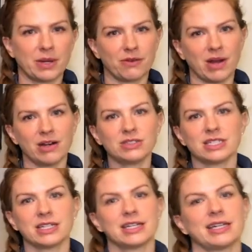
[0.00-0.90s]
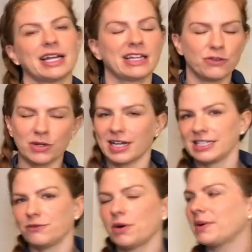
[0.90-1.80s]
around and kind of give you an idea
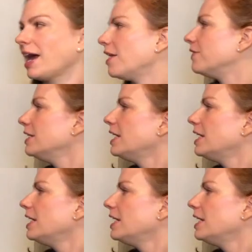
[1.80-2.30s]
of what we have.